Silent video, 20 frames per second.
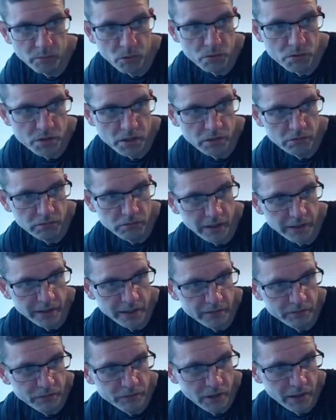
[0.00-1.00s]
also
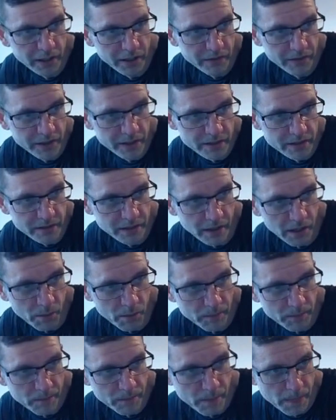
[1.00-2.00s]
running via this
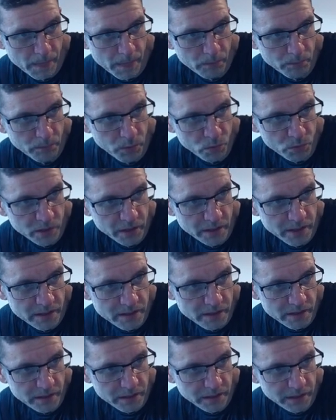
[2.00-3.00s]
um,
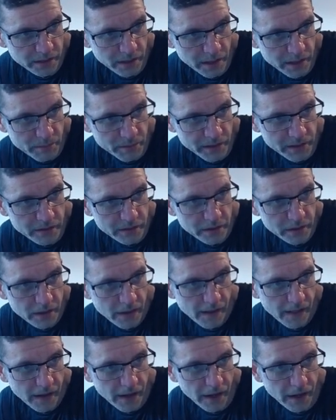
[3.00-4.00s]
borderless gaming
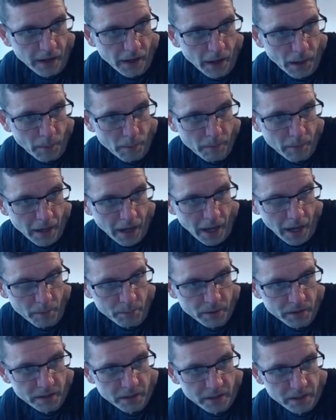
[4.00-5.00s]
um, app
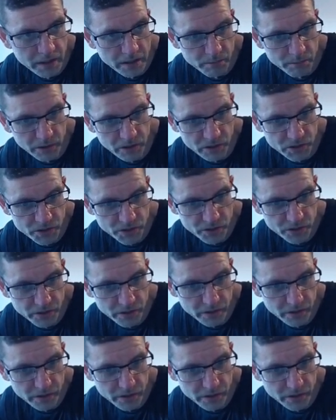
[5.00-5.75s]
because